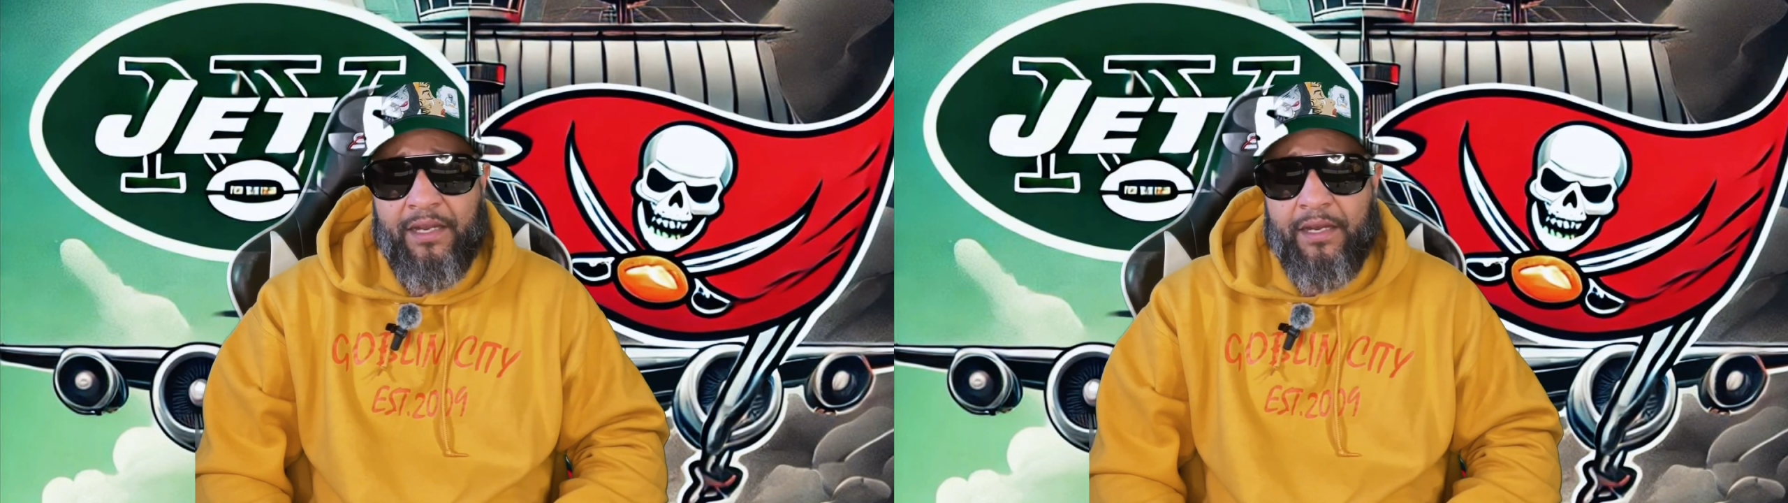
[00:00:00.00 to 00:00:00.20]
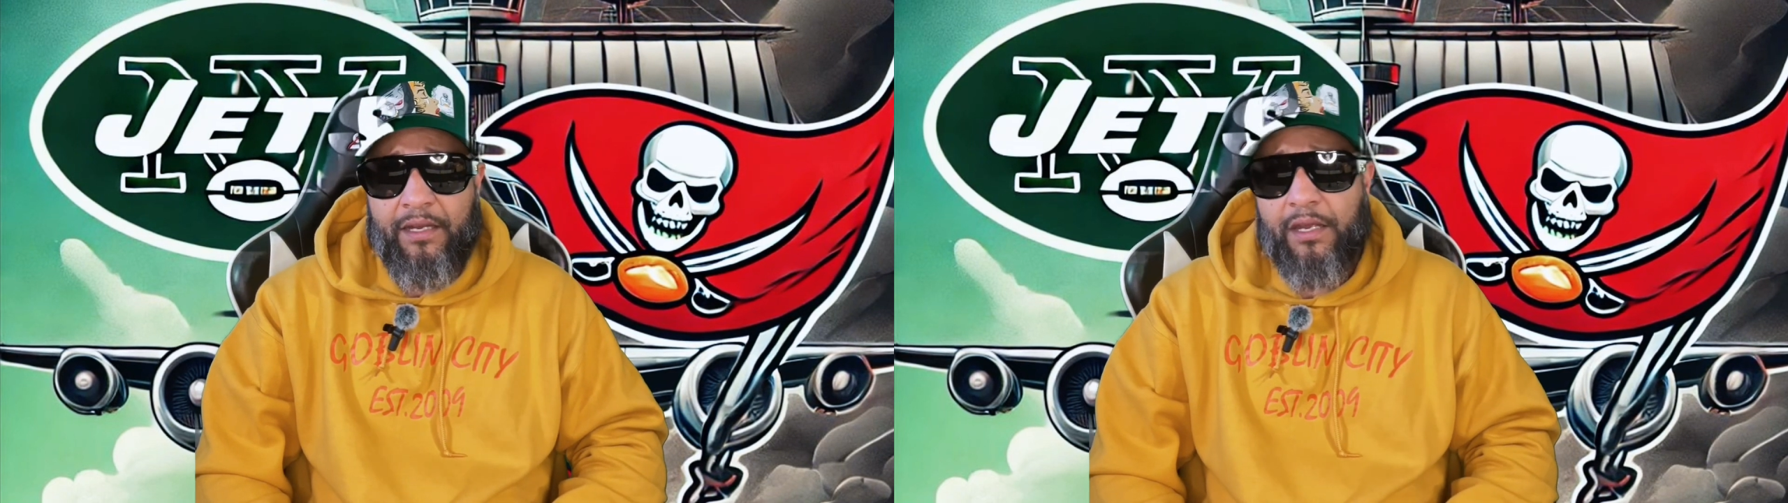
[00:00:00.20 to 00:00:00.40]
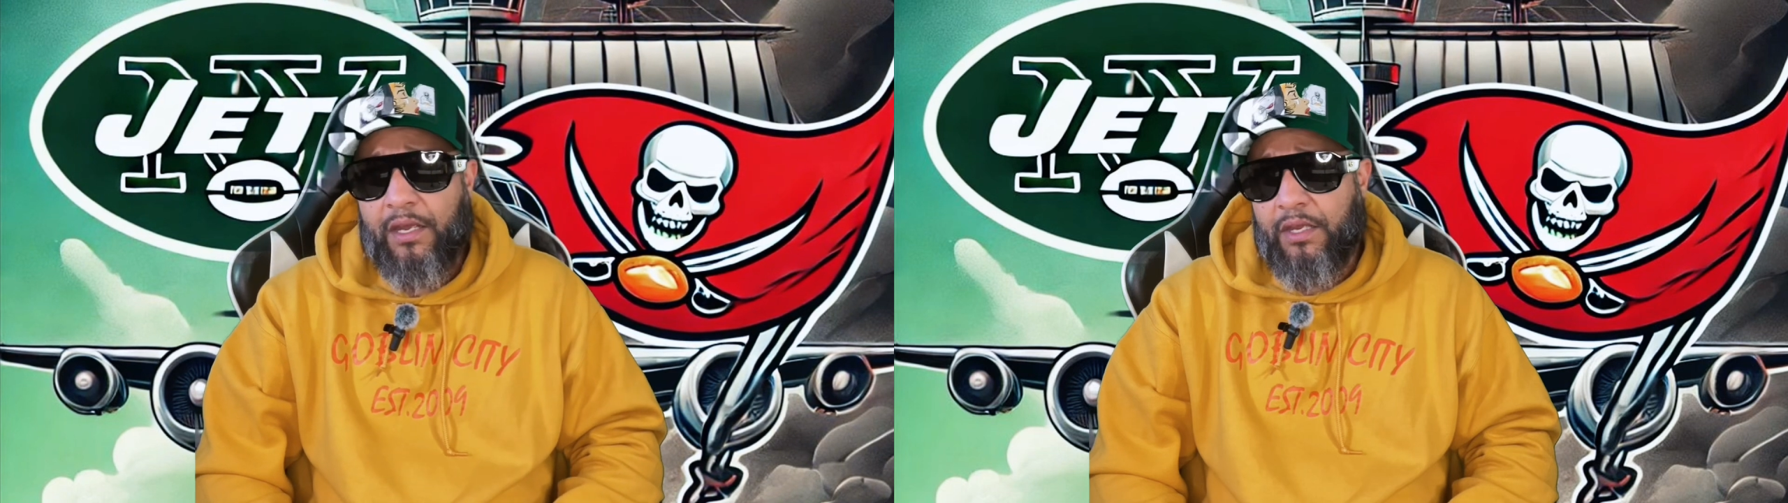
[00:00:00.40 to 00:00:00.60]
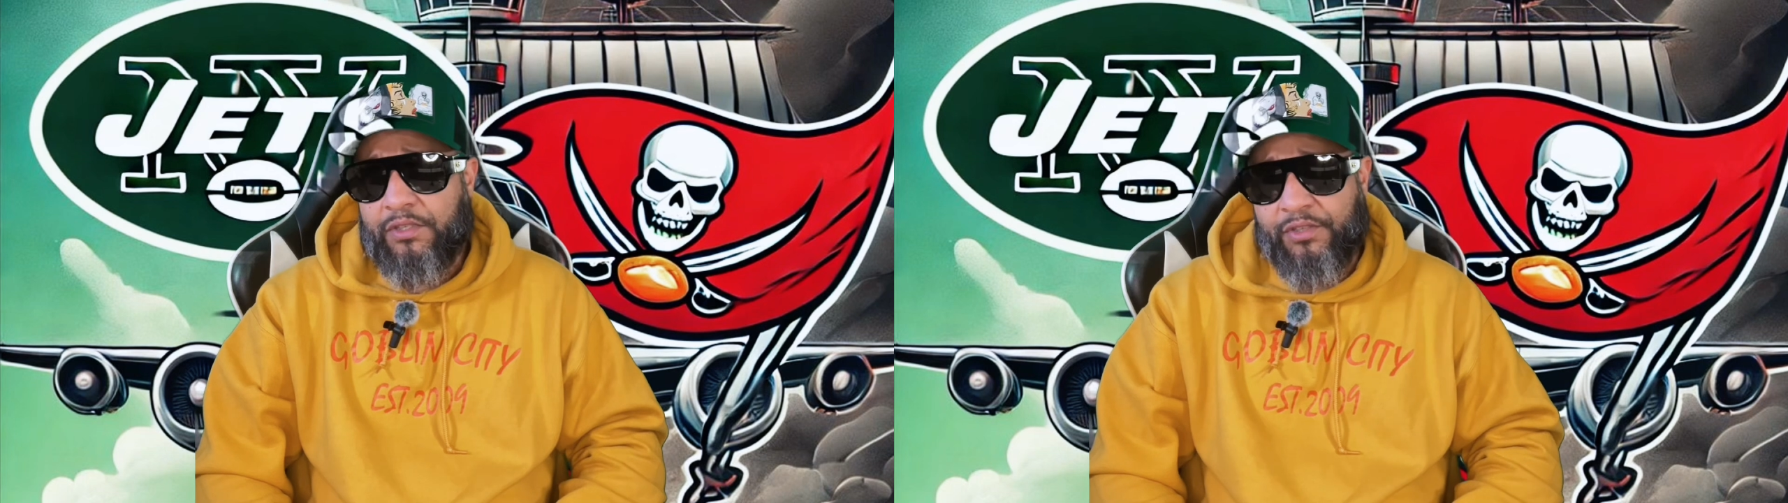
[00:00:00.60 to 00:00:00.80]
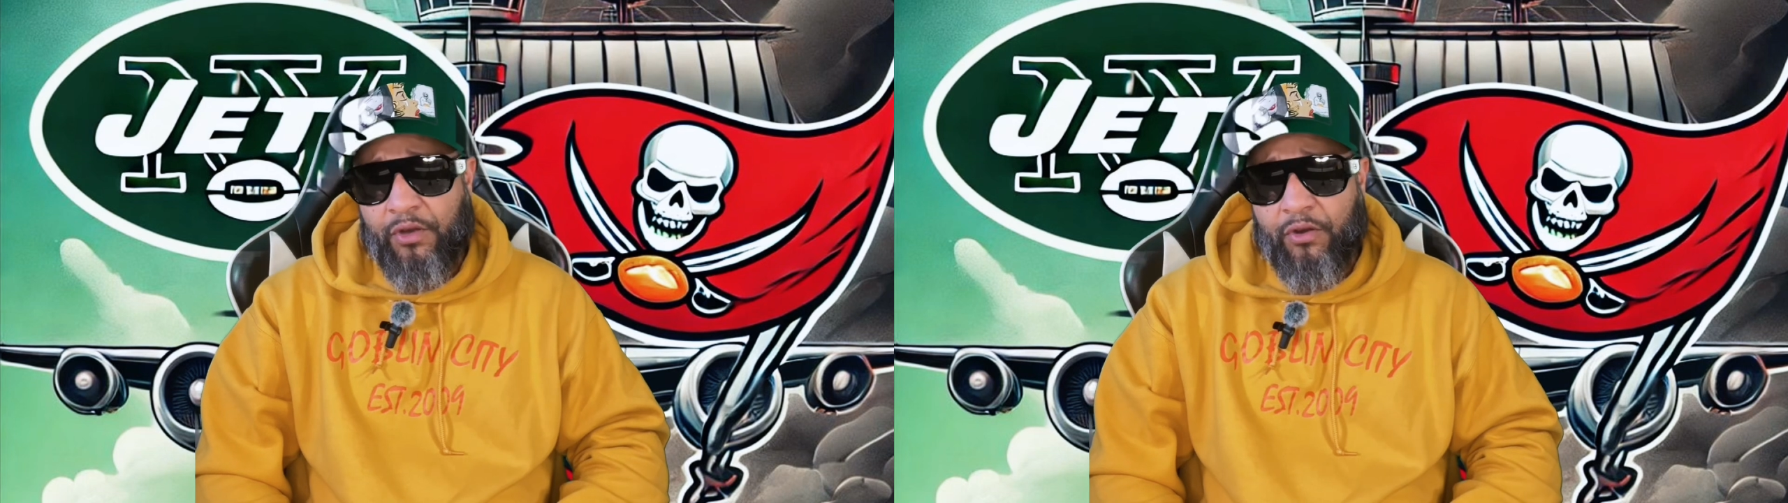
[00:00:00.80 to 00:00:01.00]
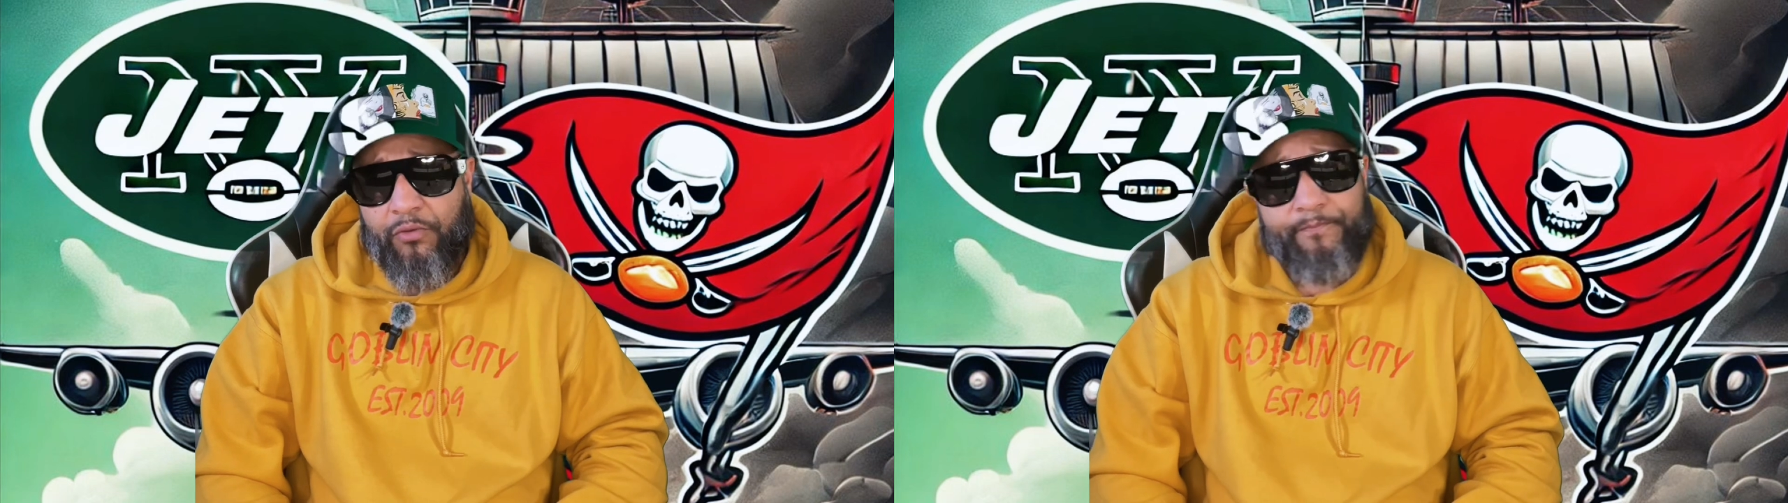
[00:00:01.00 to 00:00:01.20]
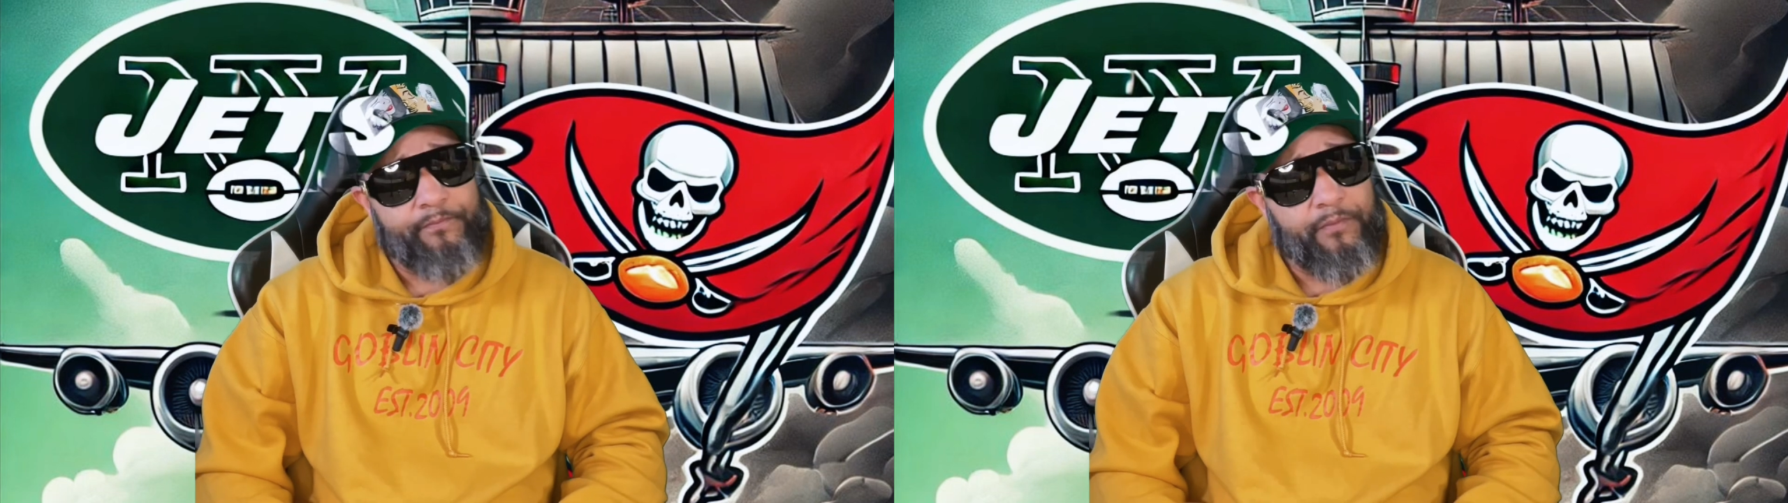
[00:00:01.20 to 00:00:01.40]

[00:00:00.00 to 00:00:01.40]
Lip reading: City. So,